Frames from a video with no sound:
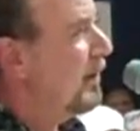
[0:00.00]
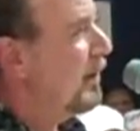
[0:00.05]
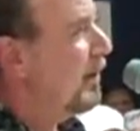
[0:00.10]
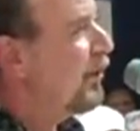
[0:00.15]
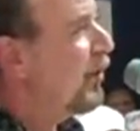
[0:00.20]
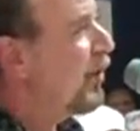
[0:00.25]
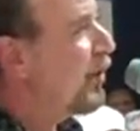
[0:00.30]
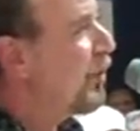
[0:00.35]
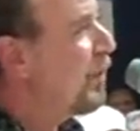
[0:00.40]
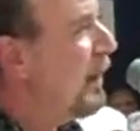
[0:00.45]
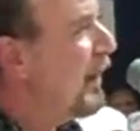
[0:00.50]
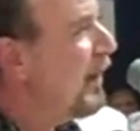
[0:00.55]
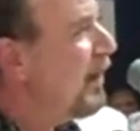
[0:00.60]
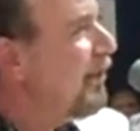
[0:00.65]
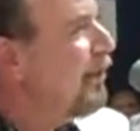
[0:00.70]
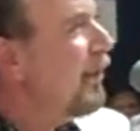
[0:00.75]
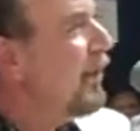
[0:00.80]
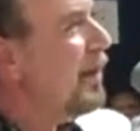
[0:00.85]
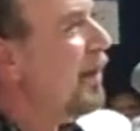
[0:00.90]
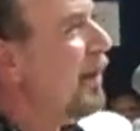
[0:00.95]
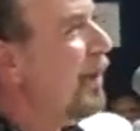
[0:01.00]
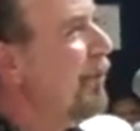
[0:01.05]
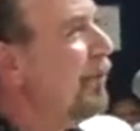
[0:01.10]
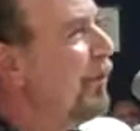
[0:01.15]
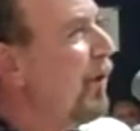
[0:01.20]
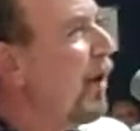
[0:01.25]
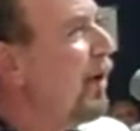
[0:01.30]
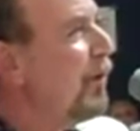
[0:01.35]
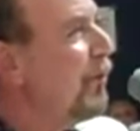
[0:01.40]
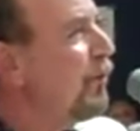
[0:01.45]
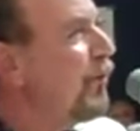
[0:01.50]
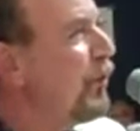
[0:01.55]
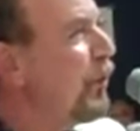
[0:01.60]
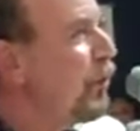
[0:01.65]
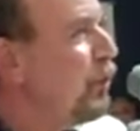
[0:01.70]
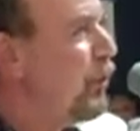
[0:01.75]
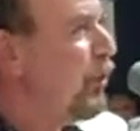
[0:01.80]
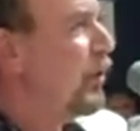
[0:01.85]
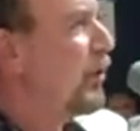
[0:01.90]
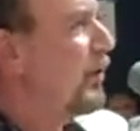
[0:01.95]
for the benefit of our
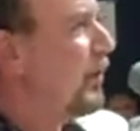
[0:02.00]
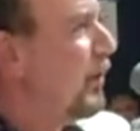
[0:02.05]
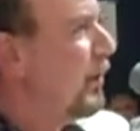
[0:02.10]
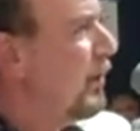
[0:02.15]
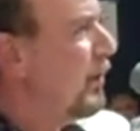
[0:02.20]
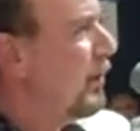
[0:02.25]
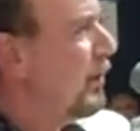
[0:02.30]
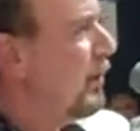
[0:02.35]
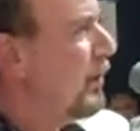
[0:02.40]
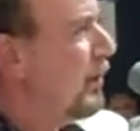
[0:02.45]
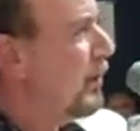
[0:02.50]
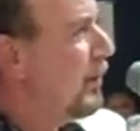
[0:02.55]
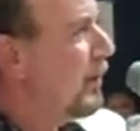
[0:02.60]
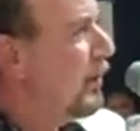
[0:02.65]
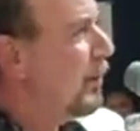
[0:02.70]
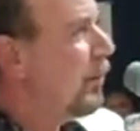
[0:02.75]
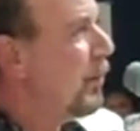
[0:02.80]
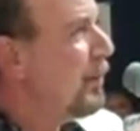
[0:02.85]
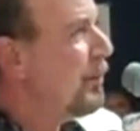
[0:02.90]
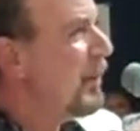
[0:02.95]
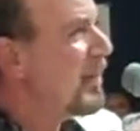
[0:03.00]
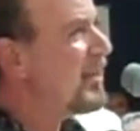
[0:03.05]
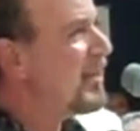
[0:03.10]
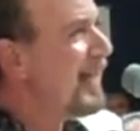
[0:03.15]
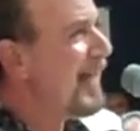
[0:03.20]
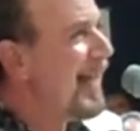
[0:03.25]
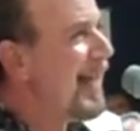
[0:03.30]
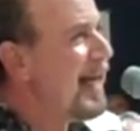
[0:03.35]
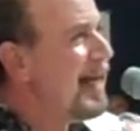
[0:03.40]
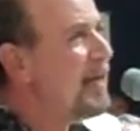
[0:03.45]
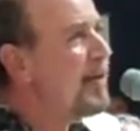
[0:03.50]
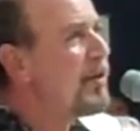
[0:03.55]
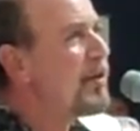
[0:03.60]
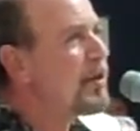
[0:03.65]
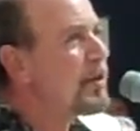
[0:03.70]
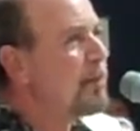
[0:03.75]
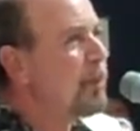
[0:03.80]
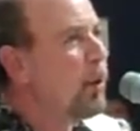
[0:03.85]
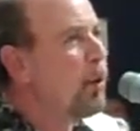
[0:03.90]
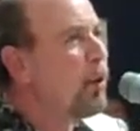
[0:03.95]
future, we must end
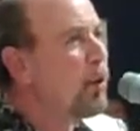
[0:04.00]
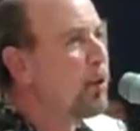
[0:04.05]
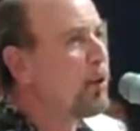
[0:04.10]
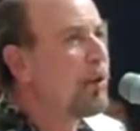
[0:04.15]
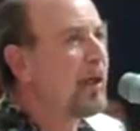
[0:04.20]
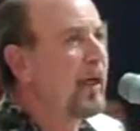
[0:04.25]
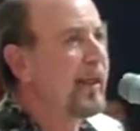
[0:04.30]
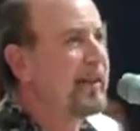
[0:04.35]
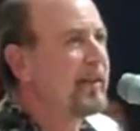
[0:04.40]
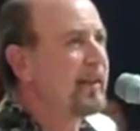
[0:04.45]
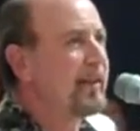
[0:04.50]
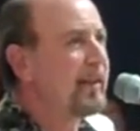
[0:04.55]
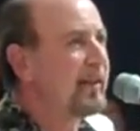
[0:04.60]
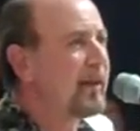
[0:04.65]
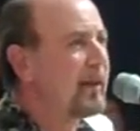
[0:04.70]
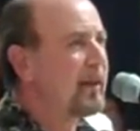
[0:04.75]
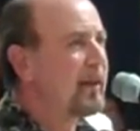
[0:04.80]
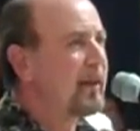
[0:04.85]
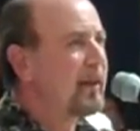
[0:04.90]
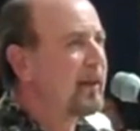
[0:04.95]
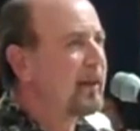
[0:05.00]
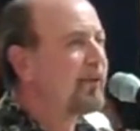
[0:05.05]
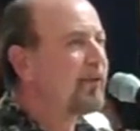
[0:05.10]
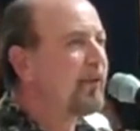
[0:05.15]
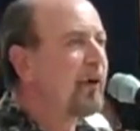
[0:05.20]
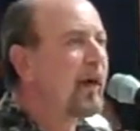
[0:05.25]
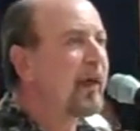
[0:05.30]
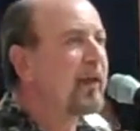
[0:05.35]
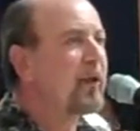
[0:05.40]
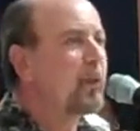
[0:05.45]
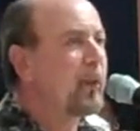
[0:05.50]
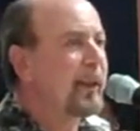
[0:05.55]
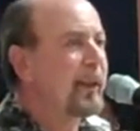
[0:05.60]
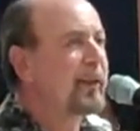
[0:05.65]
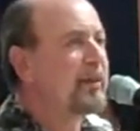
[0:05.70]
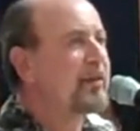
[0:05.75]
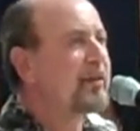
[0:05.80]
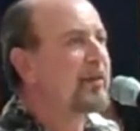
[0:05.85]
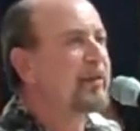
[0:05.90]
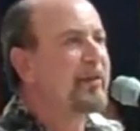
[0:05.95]
this polarizing and find
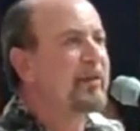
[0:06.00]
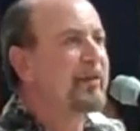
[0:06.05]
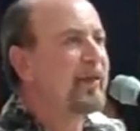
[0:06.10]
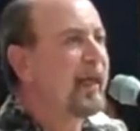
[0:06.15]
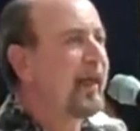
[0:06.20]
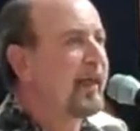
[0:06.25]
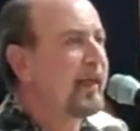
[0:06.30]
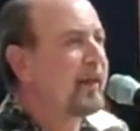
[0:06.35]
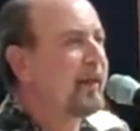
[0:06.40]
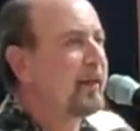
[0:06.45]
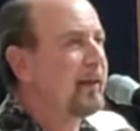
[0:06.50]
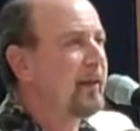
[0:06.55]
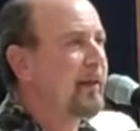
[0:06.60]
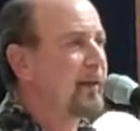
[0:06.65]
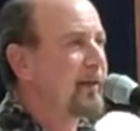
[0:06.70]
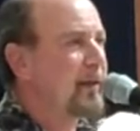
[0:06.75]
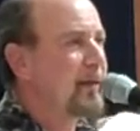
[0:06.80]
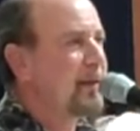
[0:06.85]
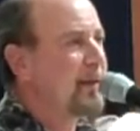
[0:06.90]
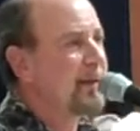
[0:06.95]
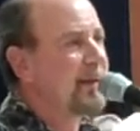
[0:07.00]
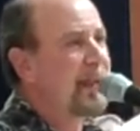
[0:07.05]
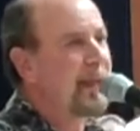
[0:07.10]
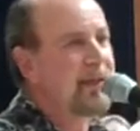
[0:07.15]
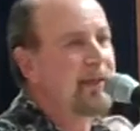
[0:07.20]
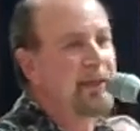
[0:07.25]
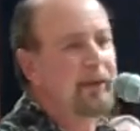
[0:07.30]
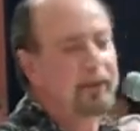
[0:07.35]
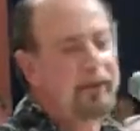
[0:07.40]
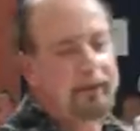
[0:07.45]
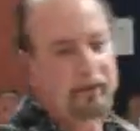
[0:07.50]
ways to unite. Thank you.